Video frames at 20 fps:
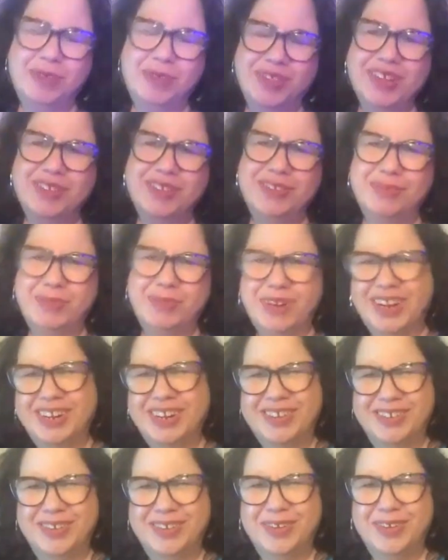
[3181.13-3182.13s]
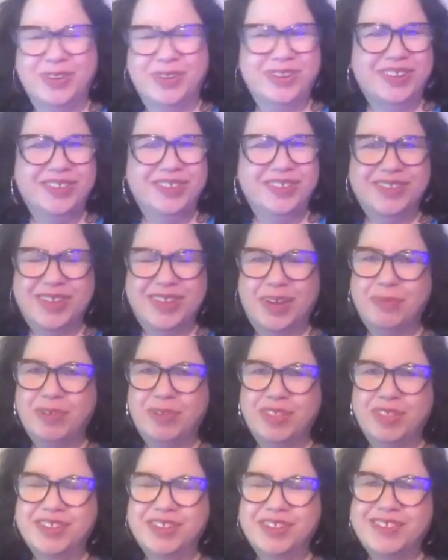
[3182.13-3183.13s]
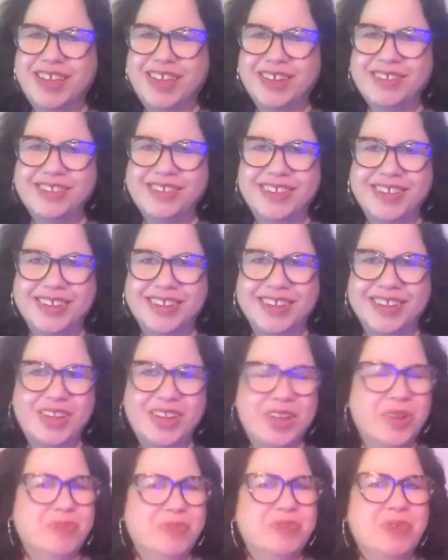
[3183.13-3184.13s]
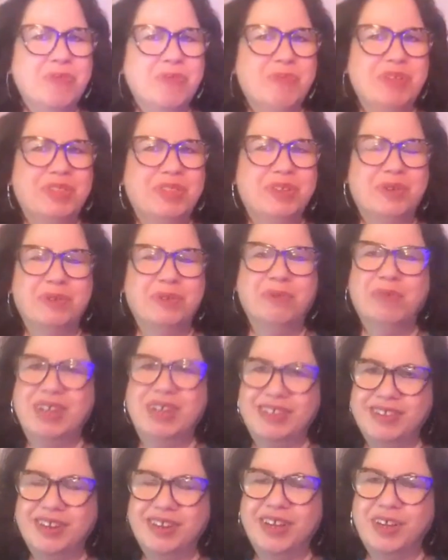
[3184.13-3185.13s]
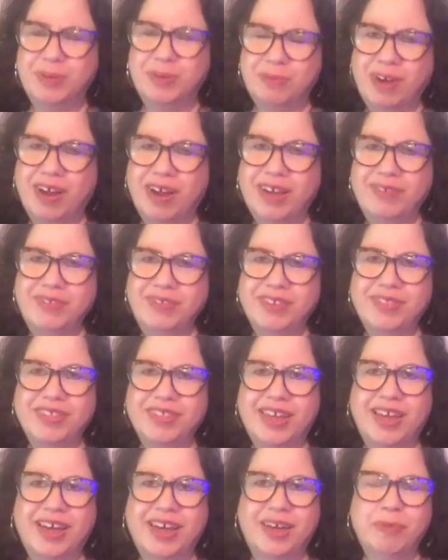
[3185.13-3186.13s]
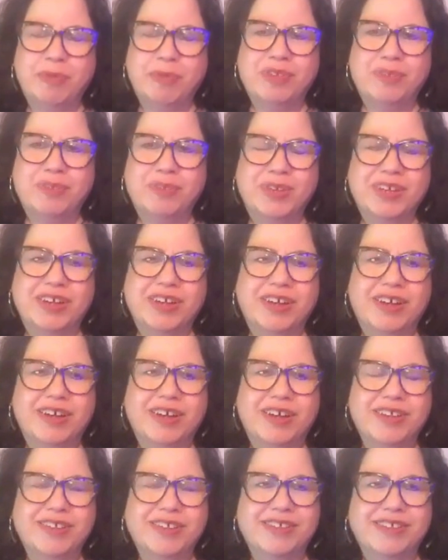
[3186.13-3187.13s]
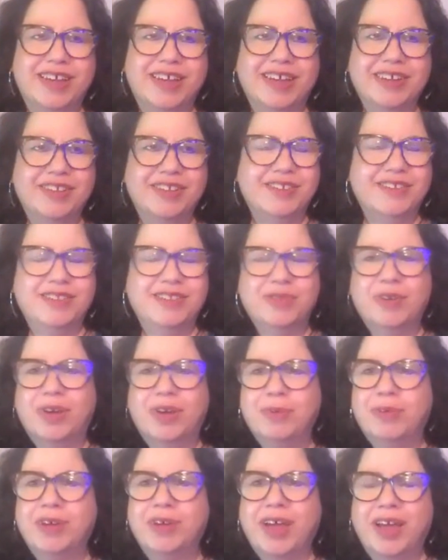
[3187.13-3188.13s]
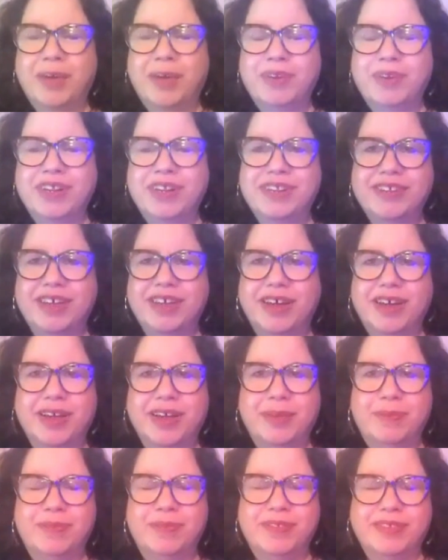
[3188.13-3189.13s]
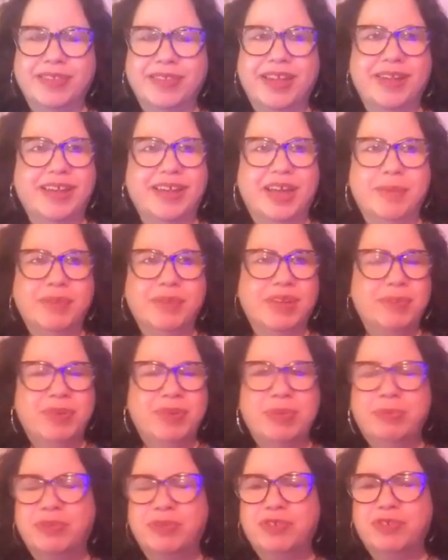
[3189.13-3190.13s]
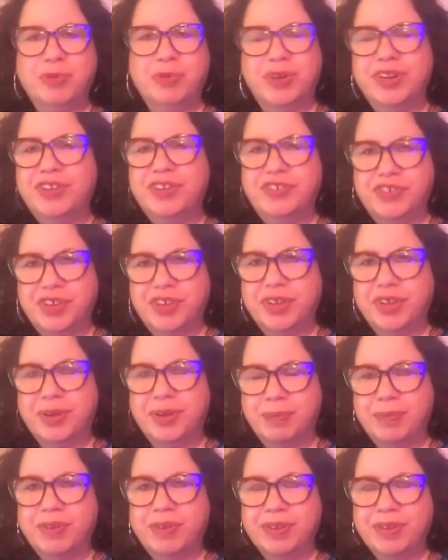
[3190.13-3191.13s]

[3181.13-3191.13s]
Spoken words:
well, that's what I do. It doesn't sound really sexy. But the reason I arrived at that was because I just thought, well, how many people join a gym